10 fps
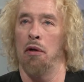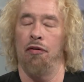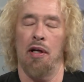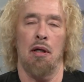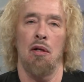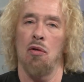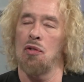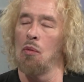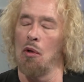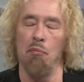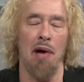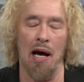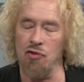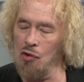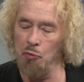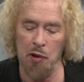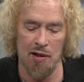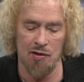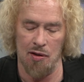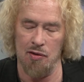if I can use the word,
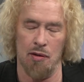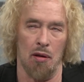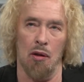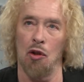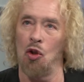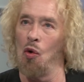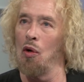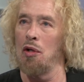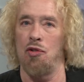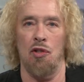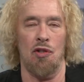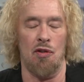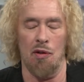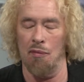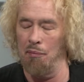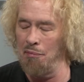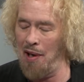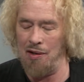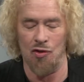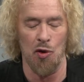masterpieces. They're gorgeous
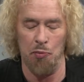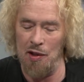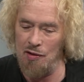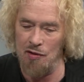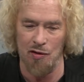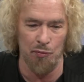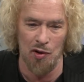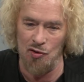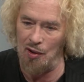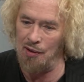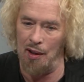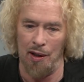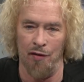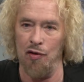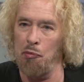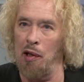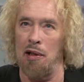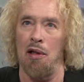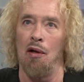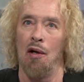masterpieces of music that
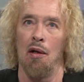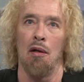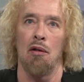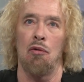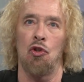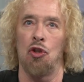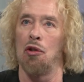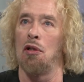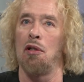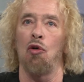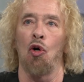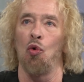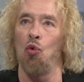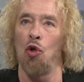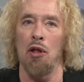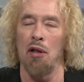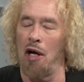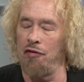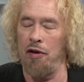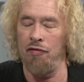everybody could or would
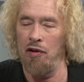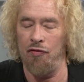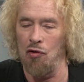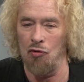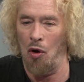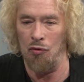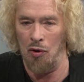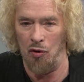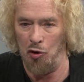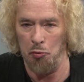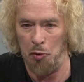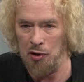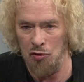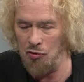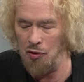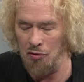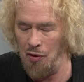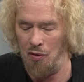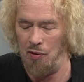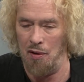love, even if you don't know them, but you do
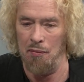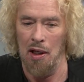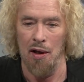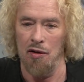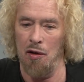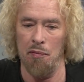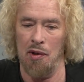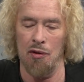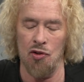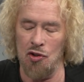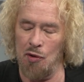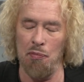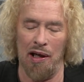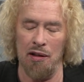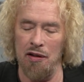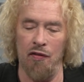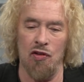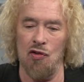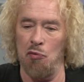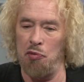know them. They're just
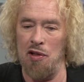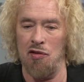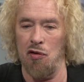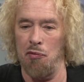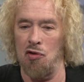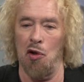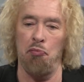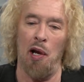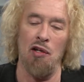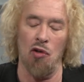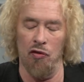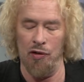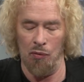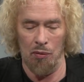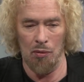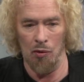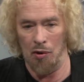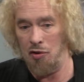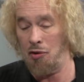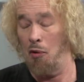magnificent pieces of music. Beethoven, we're
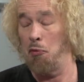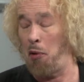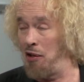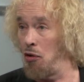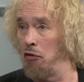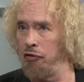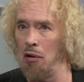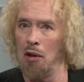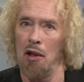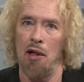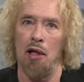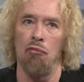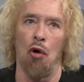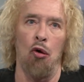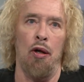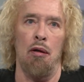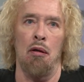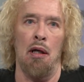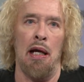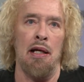going to start with Beethoven. Okay. He wrote it in
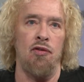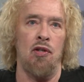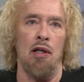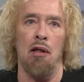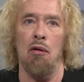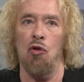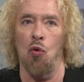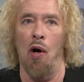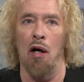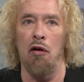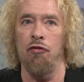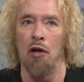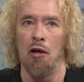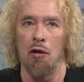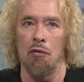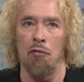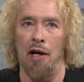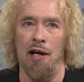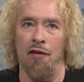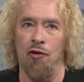1812,
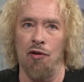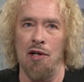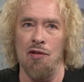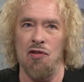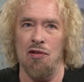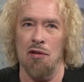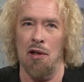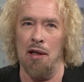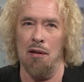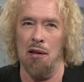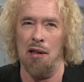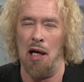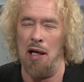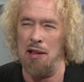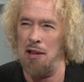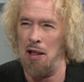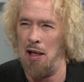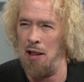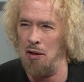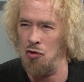right after his, like, the guy he
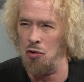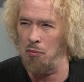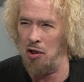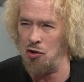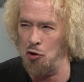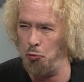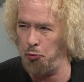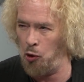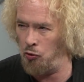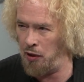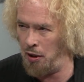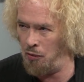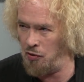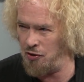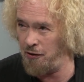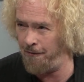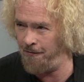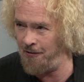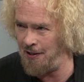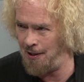hated so much, Napoleon, was
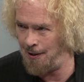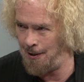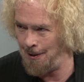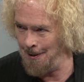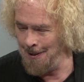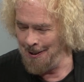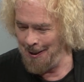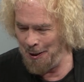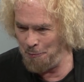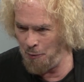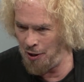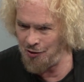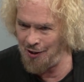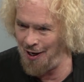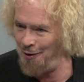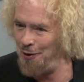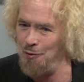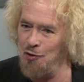defeated in Moscow. He was